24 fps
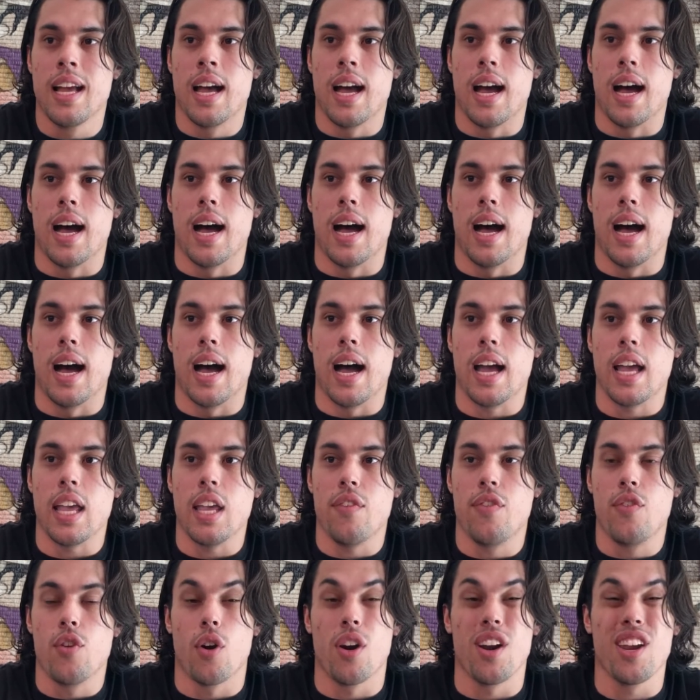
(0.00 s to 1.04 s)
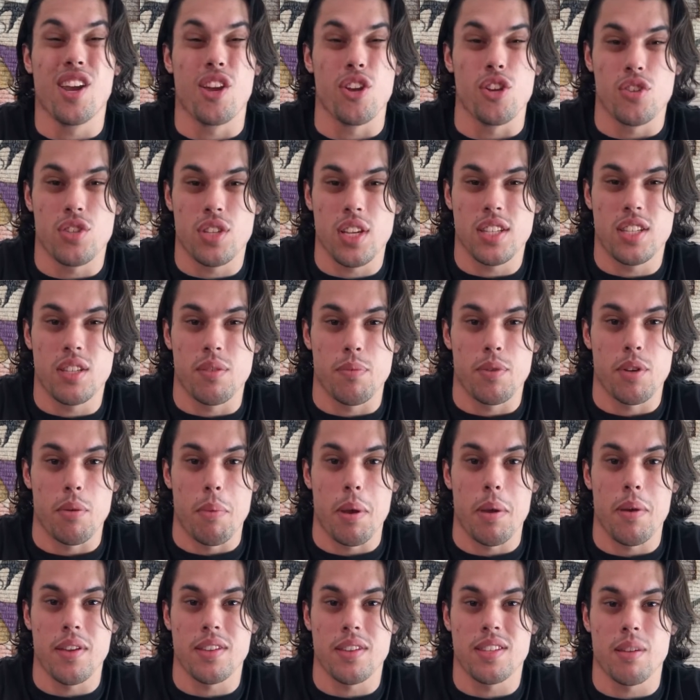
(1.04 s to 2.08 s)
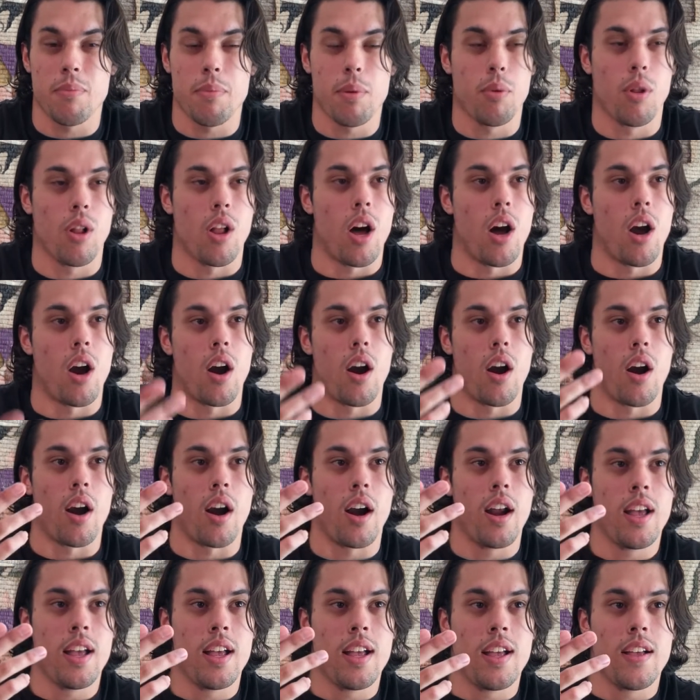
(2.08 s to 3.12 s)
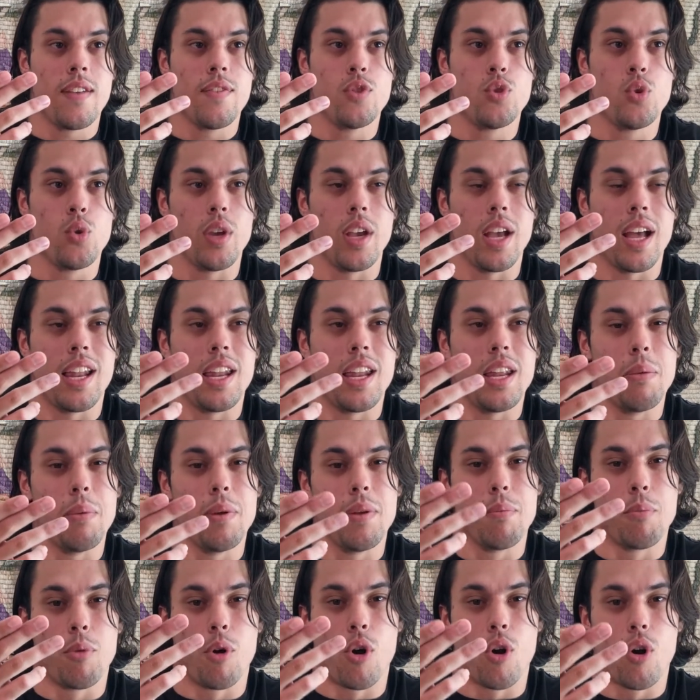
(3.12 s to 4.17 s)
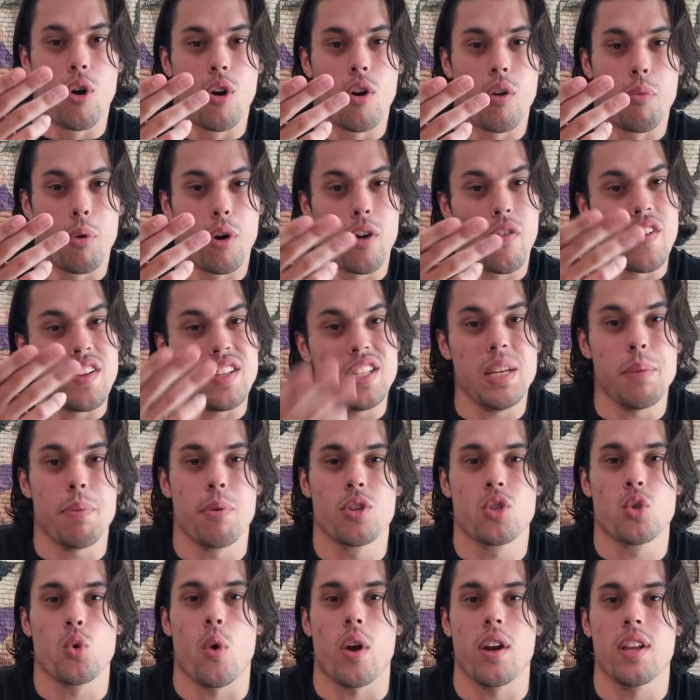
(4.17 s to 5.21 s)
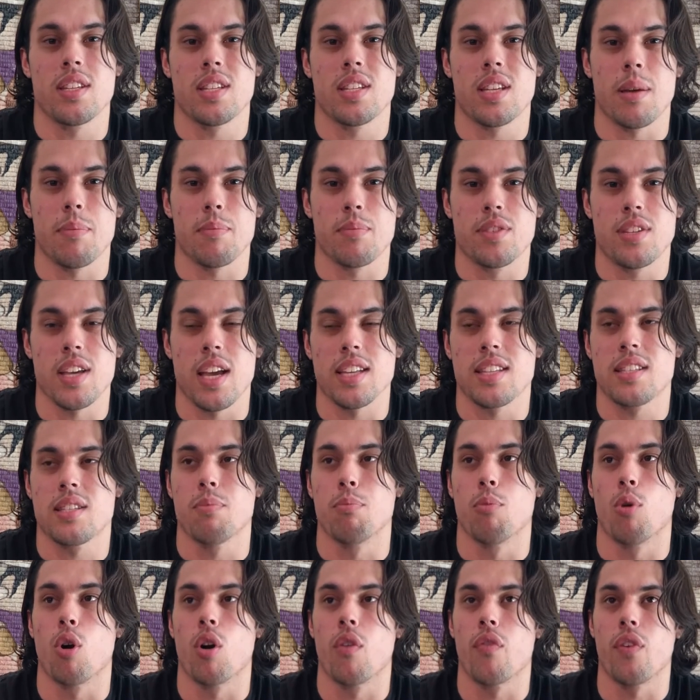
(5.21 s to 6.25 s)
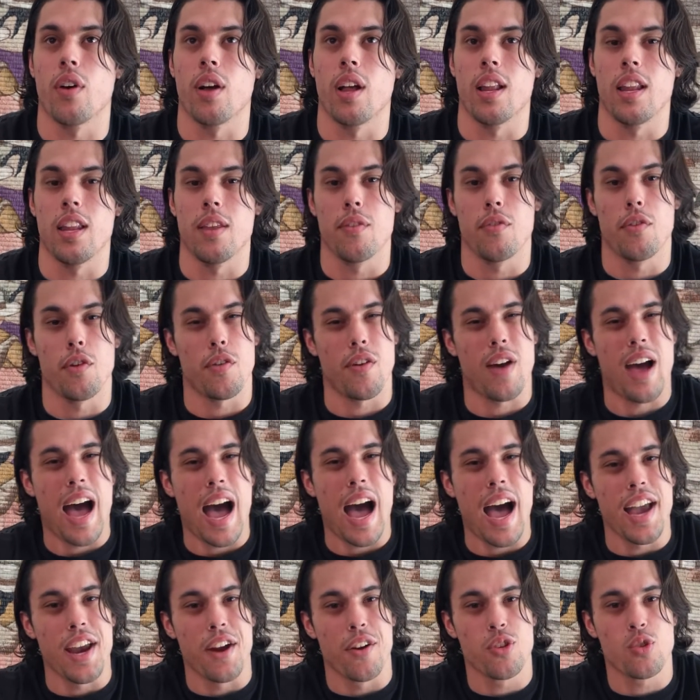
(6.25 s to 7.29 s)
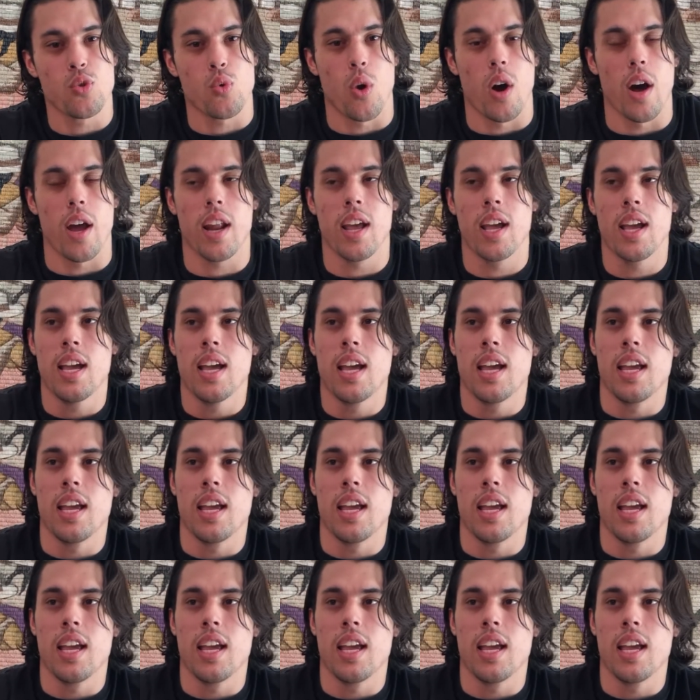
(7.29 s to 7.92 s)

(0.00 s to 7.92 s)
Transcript: If you're inconsistent, maybe some people are doing a little bit more of a deeper squat in some sets, more of a little bit of a higher squat.